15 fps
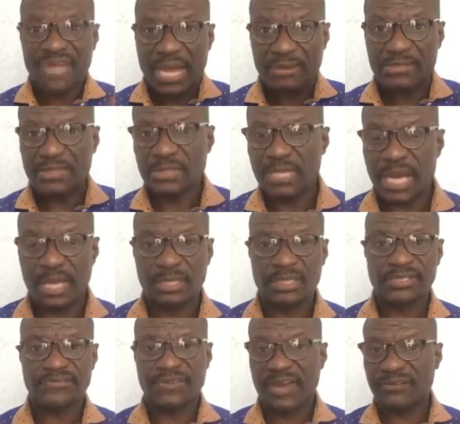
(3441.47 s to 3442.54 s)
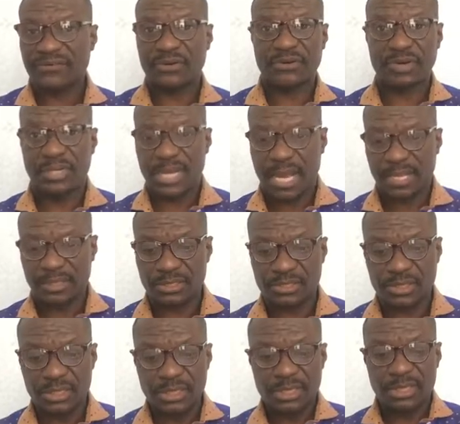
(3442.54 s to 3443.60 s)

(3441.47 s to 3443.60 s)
thousand dollars, five hundred dollars,